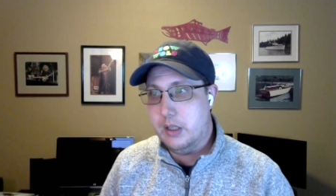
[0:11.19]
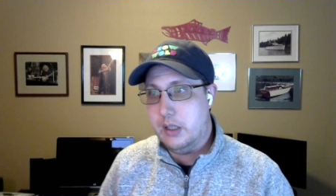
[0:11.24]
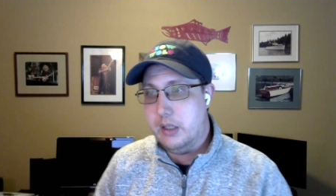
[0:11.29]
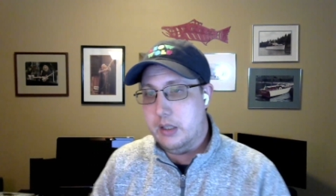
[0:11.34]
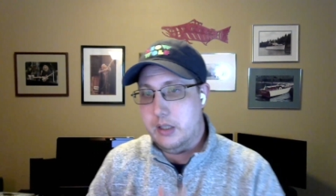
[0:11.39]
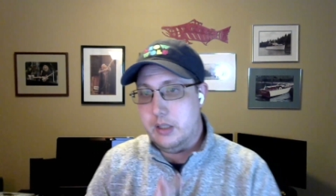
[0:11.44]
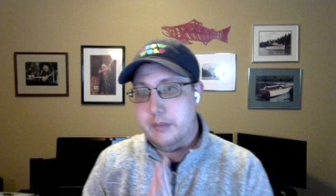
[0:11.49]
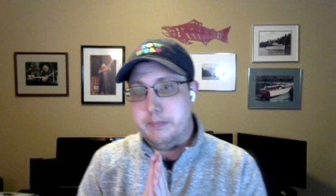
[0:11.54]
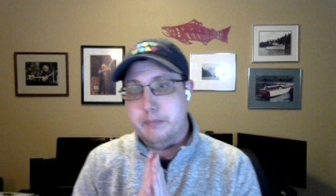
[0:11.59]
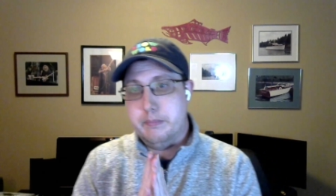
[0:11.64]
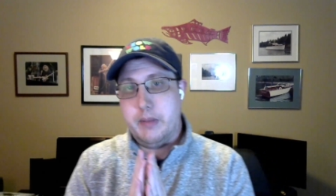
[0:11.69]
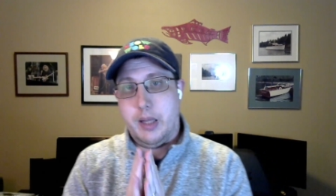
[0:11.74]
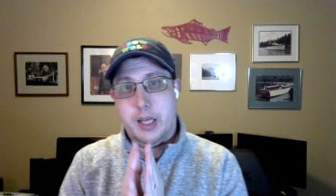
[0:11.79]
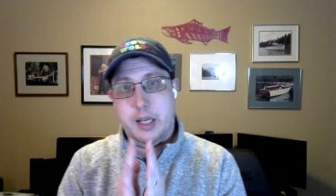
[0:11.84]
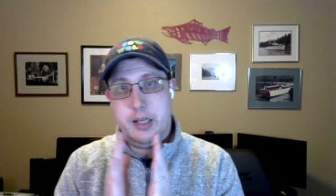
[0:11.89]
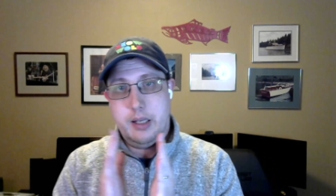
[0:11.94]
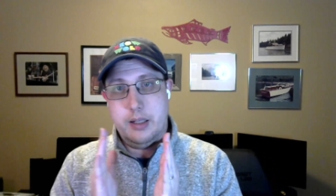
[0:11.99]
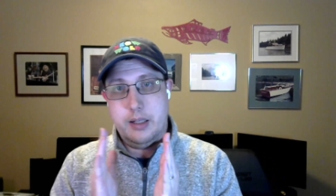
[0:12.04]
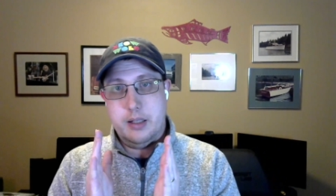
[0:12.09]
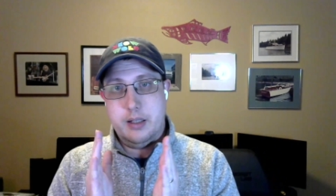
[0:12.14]
Um,
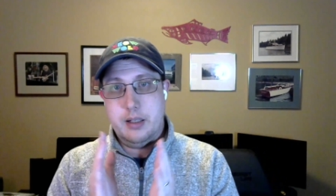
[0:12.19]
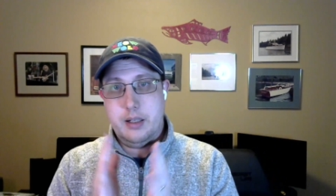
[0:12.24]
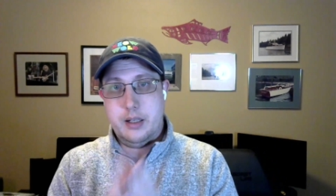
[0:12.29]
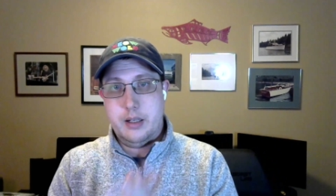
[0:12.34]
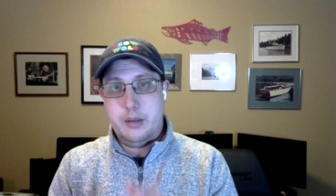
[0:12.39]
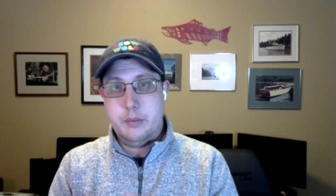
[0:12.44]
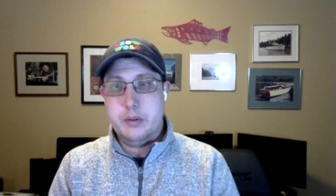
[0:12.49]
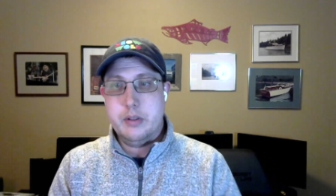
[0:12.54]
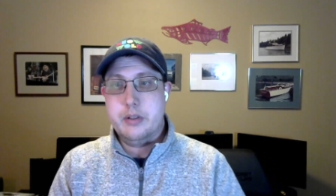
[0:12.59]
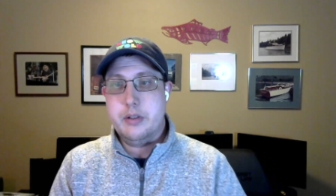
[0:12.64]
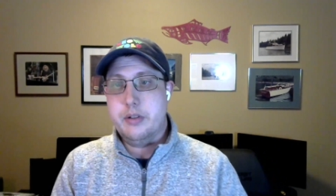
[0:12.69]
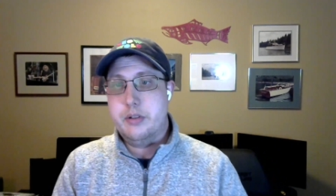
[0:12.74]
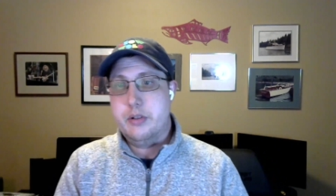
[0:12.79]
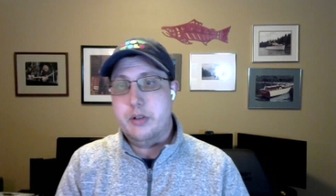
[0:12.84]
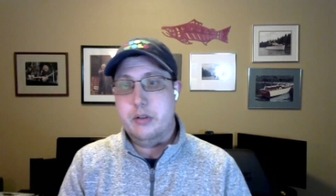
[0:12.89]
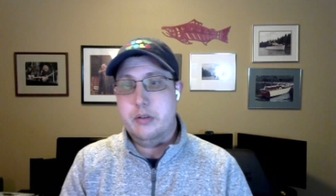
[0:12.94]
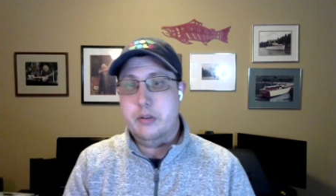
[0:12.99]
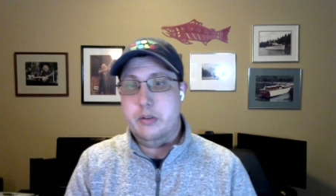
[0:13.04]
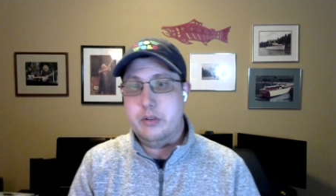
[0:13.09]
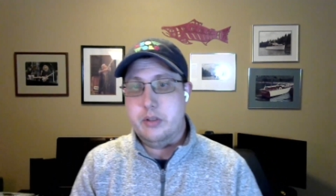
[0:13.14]
I wanted to
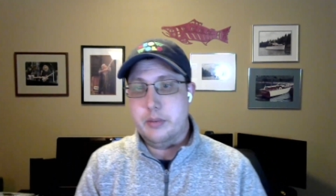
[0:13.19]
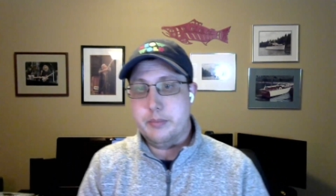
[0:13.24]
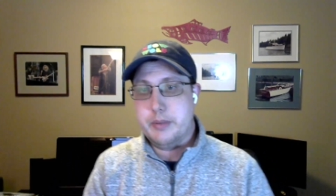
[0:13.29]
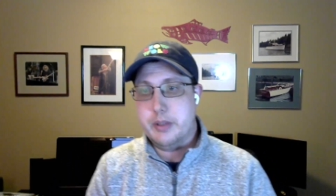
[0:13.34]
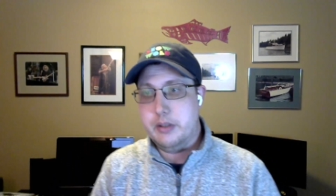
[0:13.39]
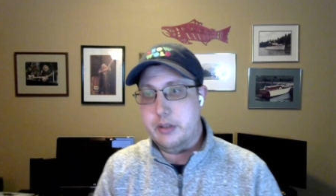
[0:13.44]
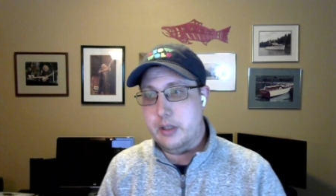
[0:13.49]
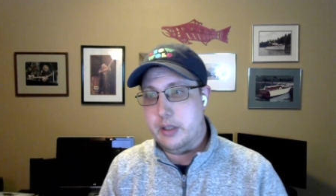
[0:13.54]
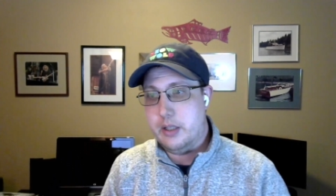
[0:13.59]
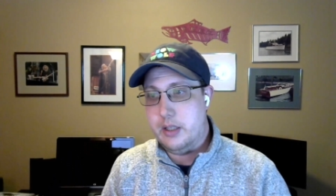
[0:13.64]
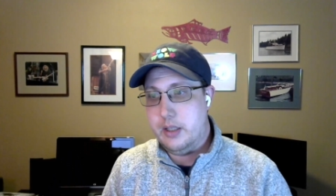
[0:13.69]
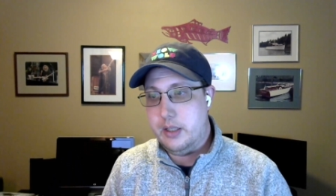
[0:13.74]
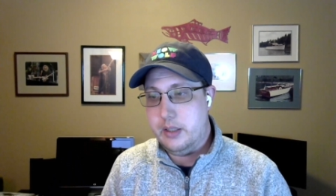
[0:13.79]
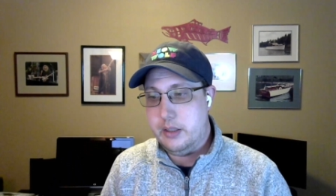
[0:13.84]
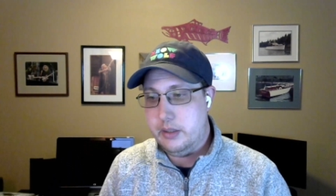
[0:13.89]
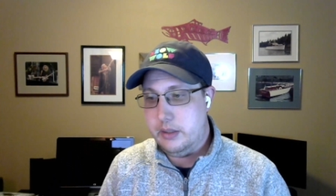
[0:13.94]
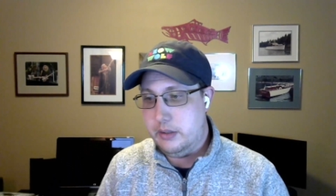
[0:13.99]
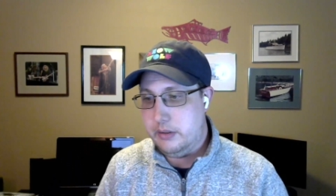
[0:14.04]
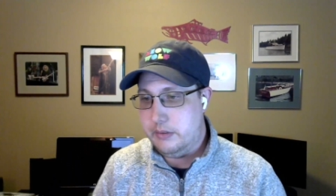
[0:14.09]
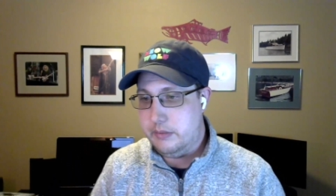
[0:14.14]
show you something that
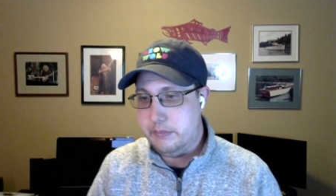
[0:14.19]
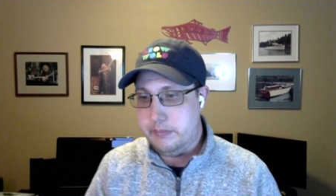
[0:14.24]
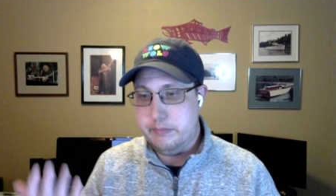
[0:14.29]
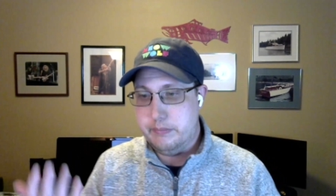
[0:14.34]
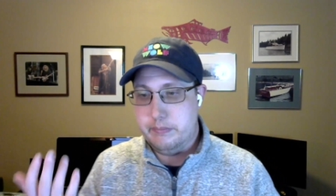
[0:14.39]
I